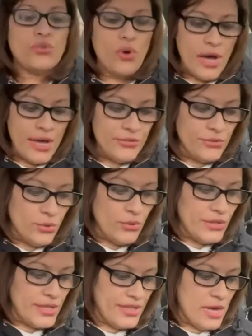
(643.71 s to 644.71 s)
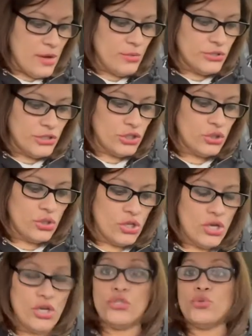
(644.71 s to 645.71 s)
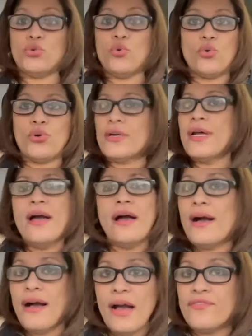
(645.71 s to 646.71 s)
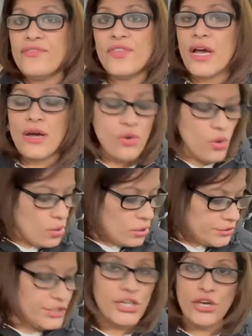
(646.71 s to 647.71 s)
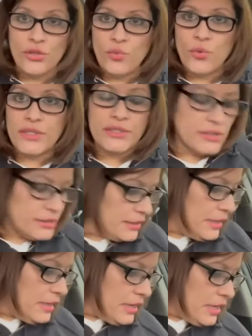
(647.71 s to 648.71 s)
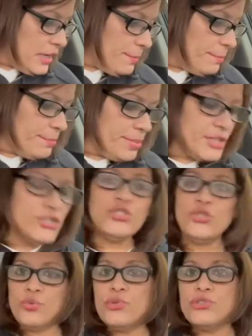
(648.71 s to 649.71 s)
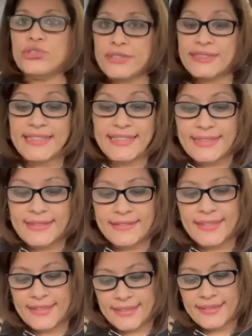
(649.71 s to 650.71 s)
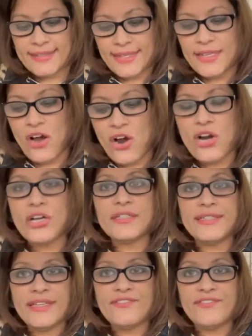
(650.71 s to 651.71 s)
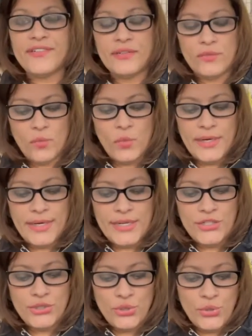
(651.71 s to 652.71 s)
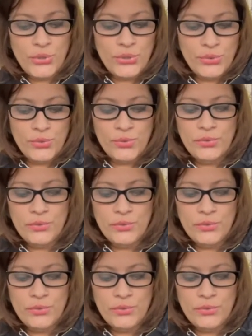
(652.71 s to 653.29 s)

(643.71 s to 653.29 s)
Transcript: i thought that that was a, a score i have not hauled the other ones but you will see that it, they are different when i show you